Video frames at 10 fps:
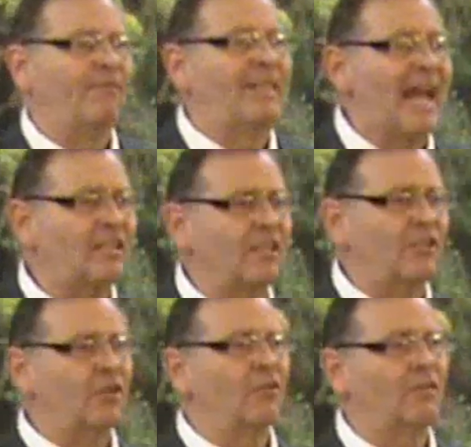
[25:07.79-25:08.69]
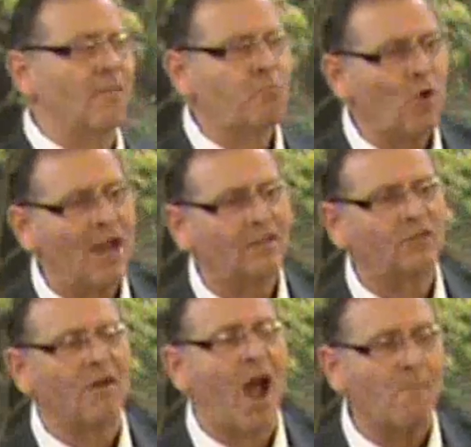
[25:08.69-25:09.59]
destitute,
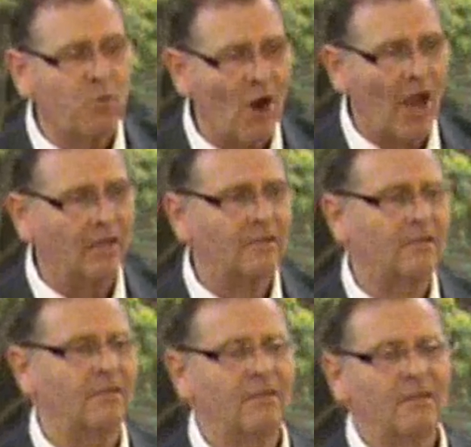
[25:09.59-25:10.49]
depressed, or oppressed,